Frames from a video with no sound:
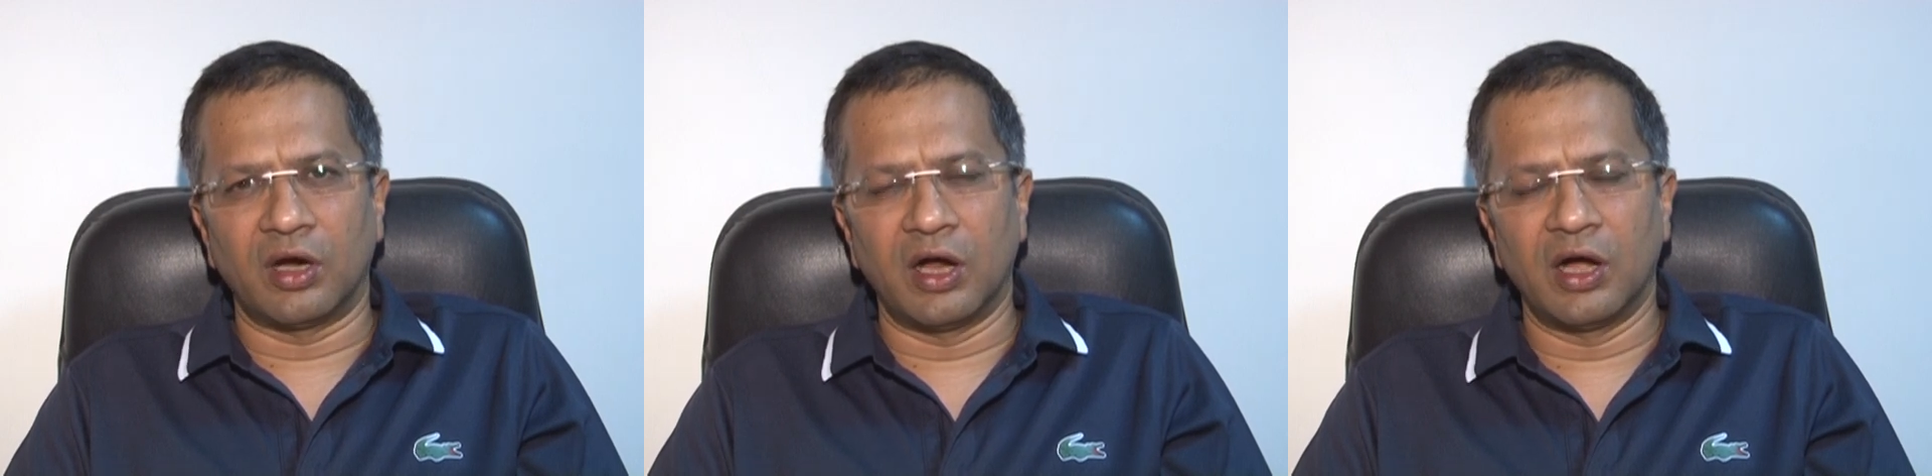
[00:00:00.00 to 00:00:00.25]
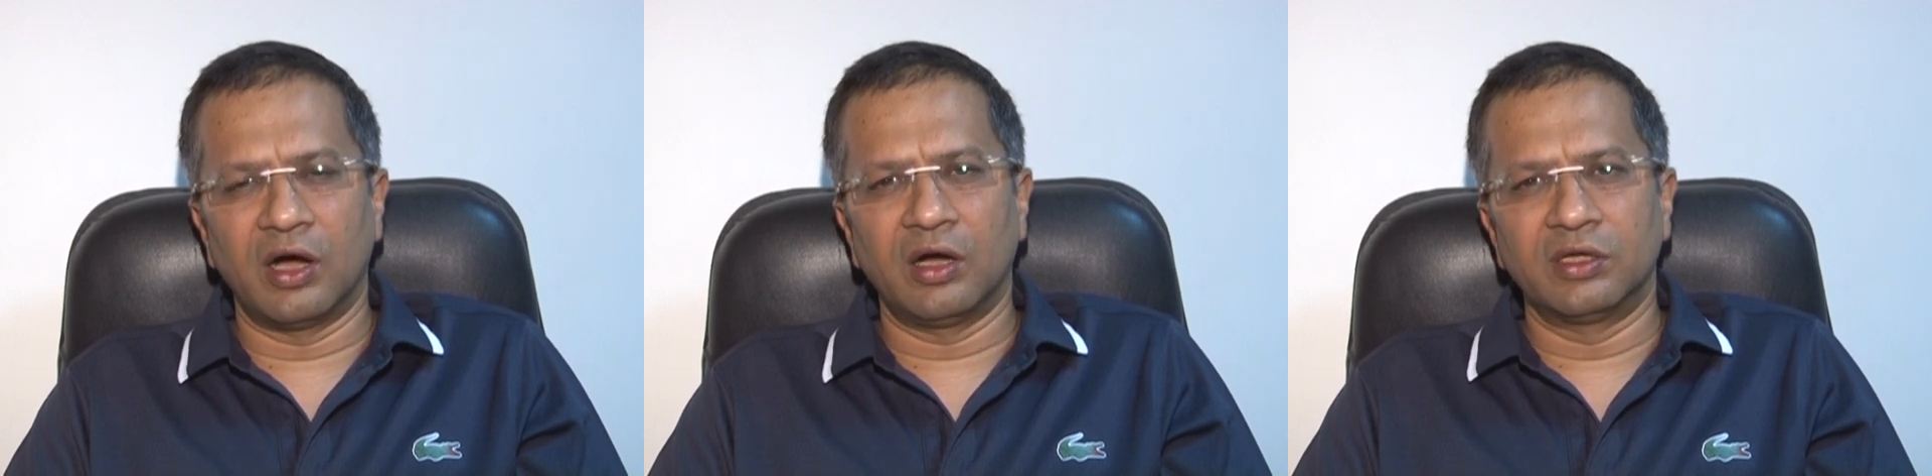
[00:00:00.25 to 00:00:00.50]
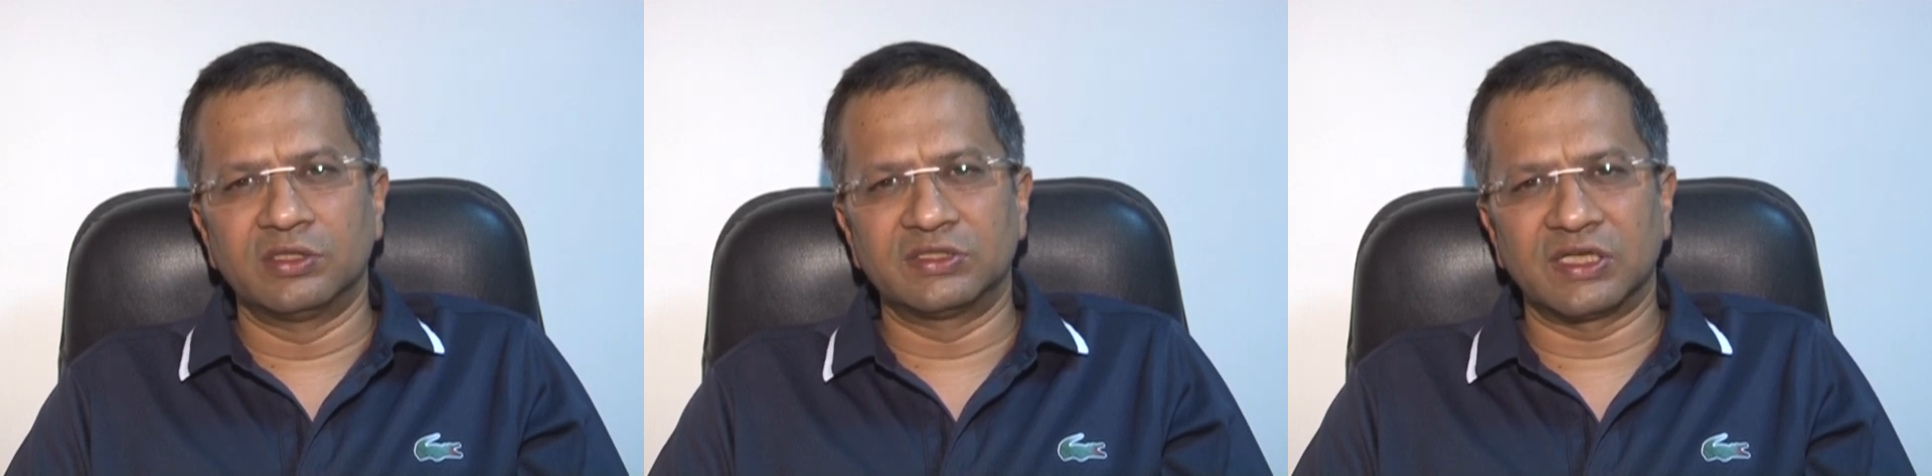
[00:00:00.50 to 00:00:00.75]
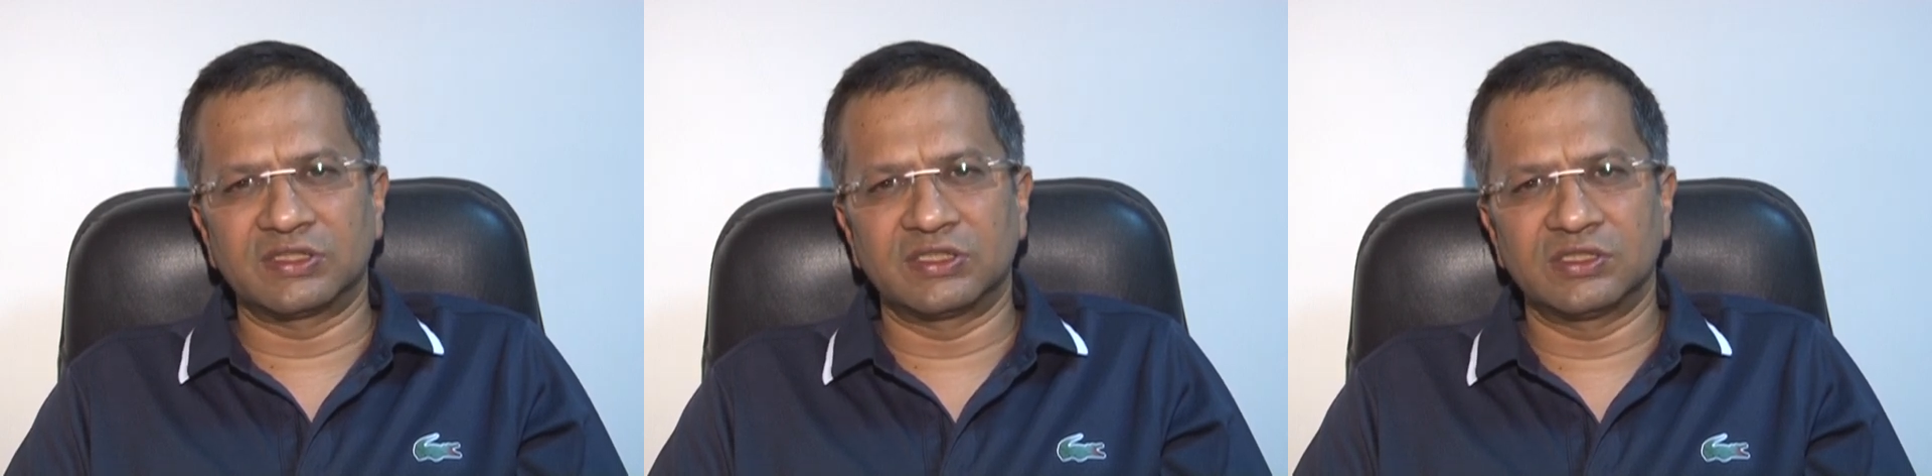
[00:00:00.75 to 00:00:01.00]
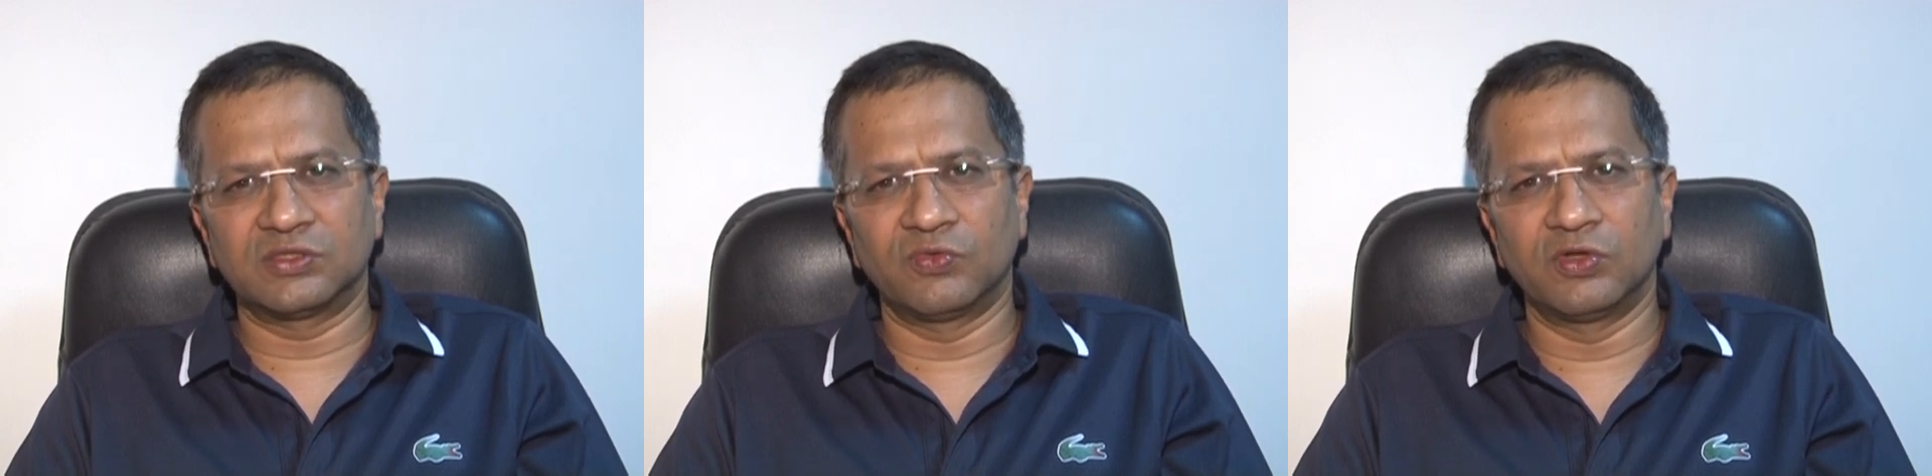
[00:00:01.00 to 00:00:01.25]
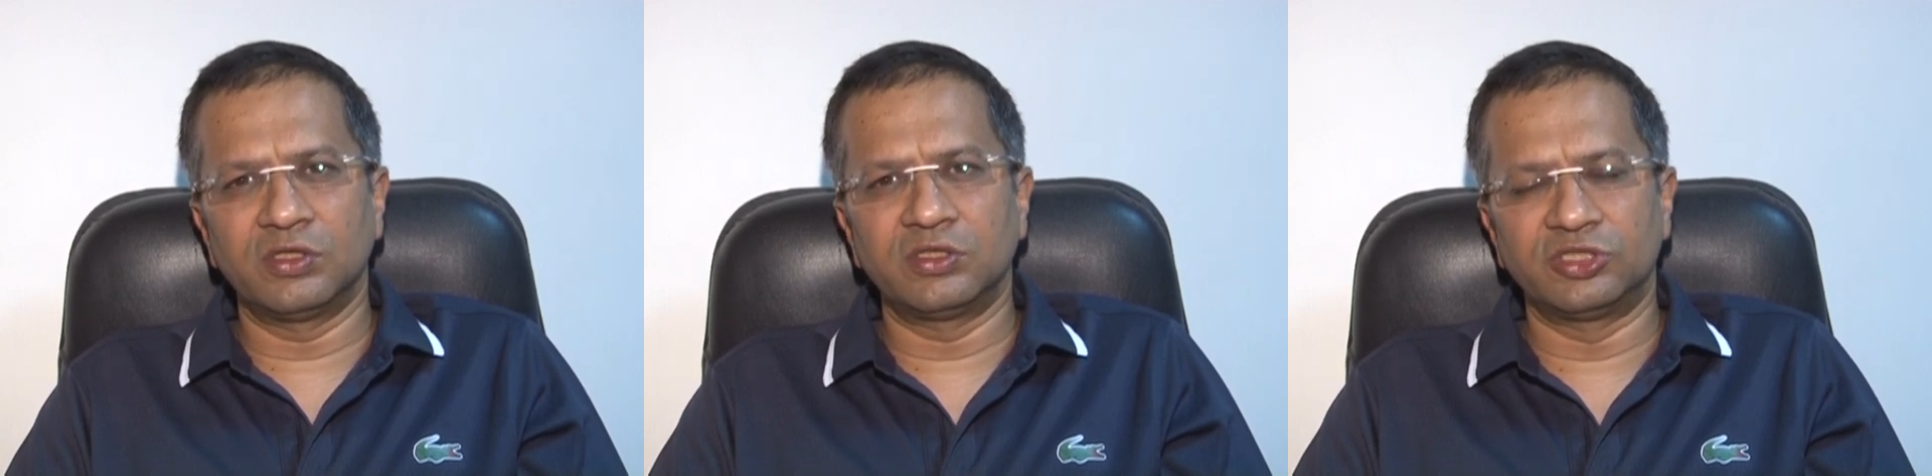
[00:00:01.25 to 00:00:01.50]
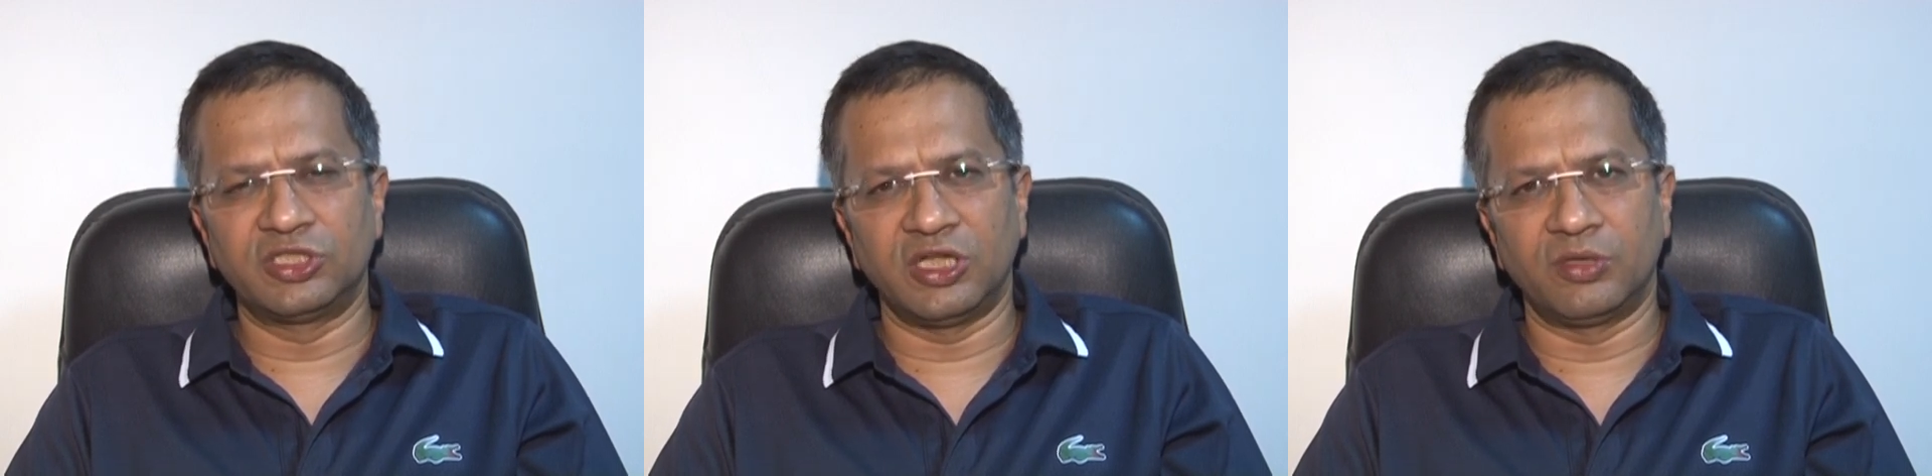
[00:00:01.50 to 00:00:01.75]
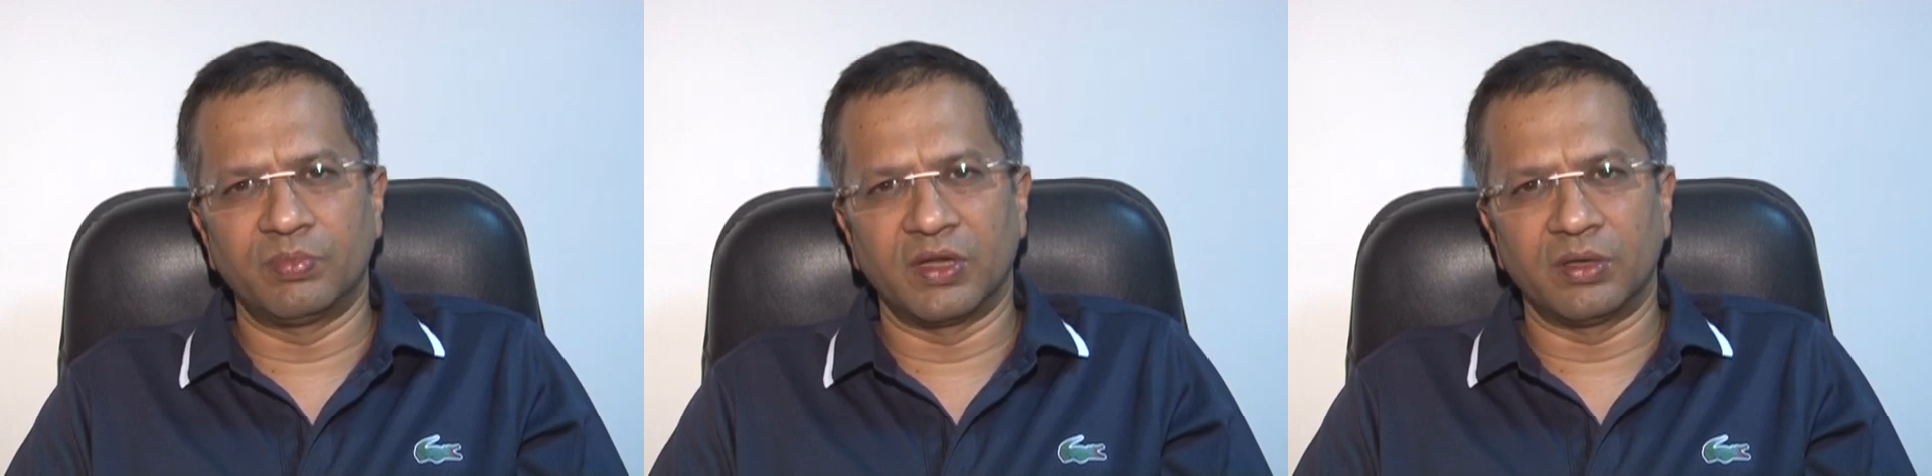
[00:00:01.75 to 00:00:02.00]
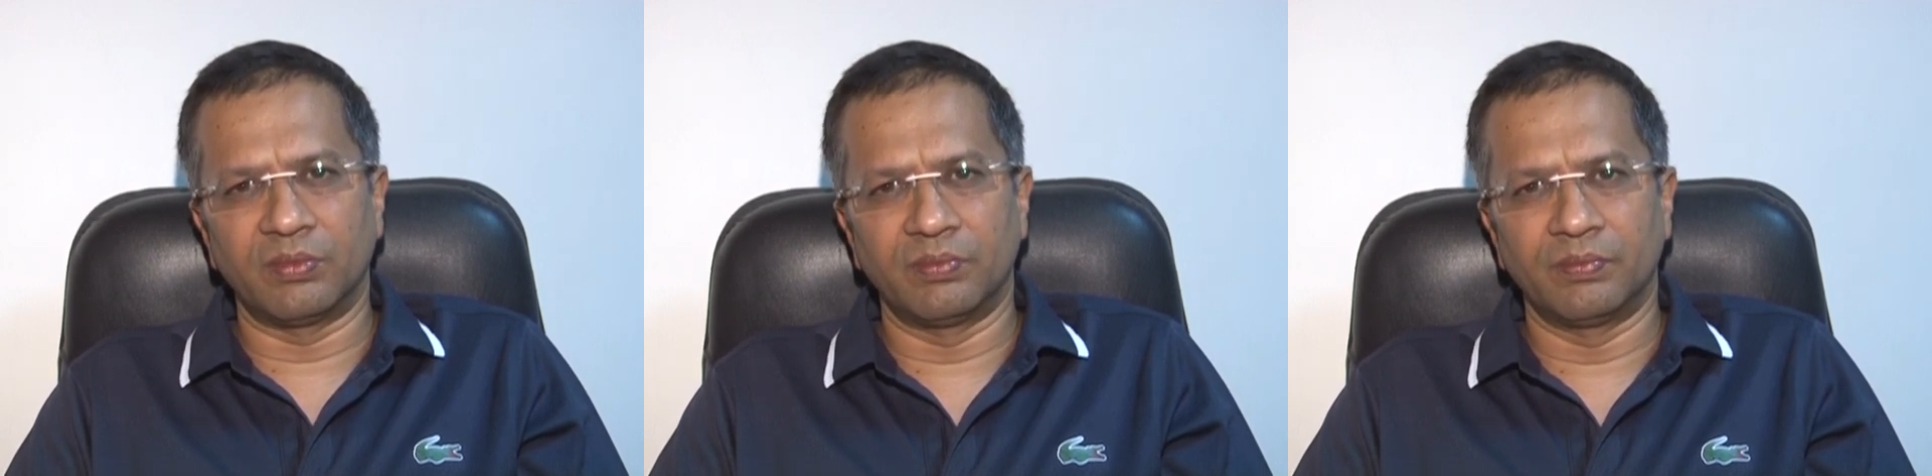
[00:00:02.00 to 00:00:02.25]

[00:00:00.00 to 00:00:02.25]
a successful treatment.